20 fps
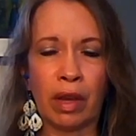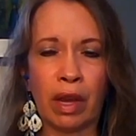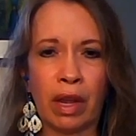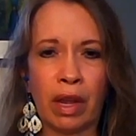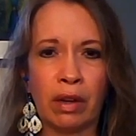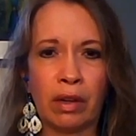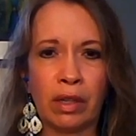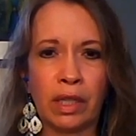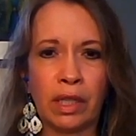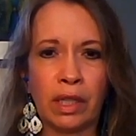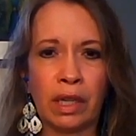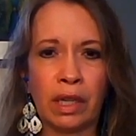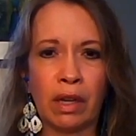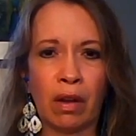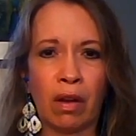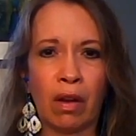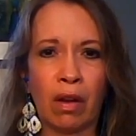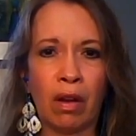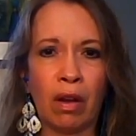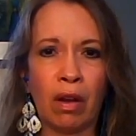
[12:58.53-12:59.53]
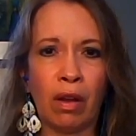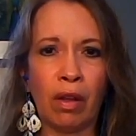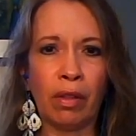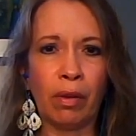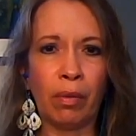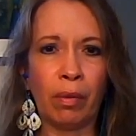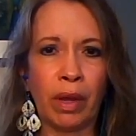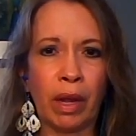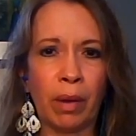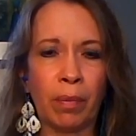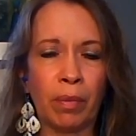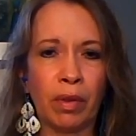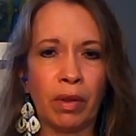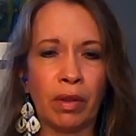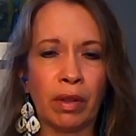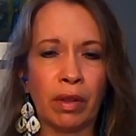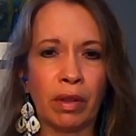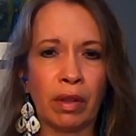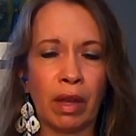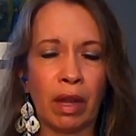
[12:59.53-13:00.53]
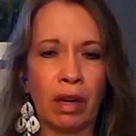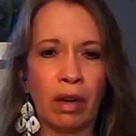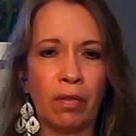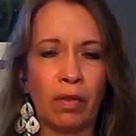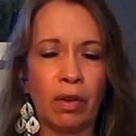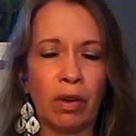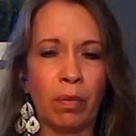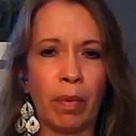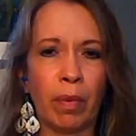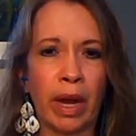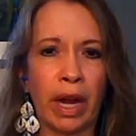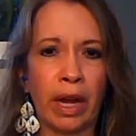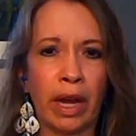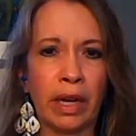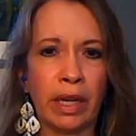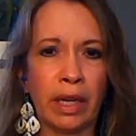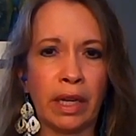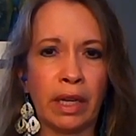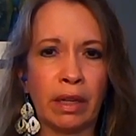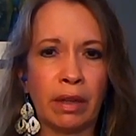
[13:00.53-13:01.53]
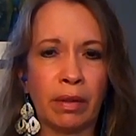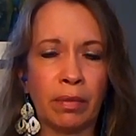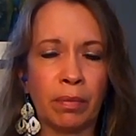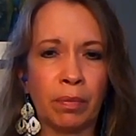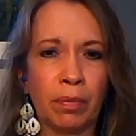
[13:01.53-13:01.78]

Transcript: energy all the way up through the center of your body.